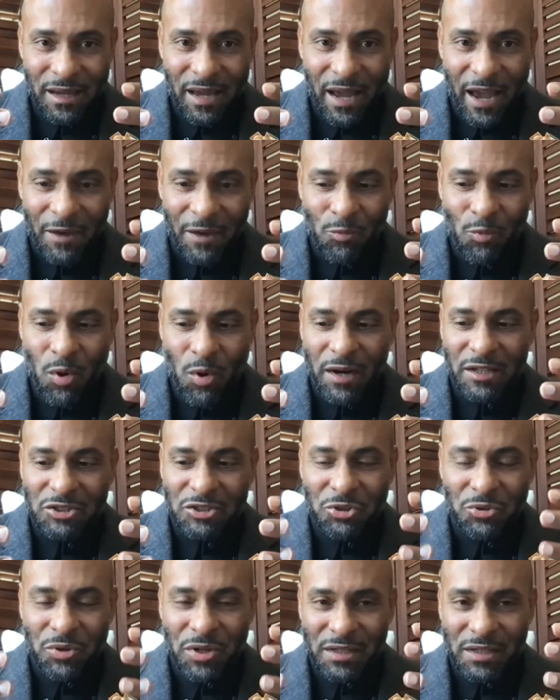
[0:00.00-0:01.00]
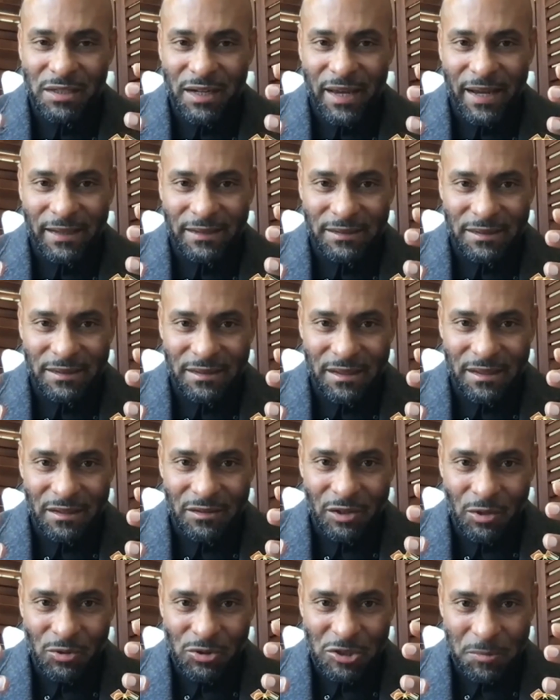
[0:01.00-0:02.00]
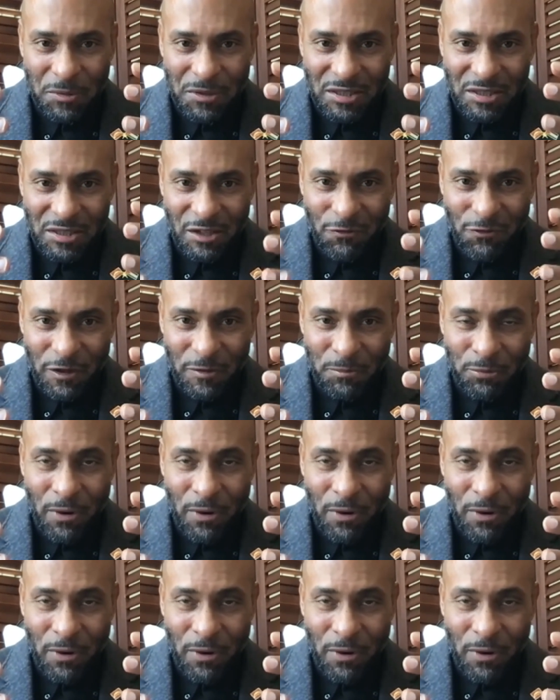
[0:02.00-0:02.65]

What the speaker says: and wanting to connect those specific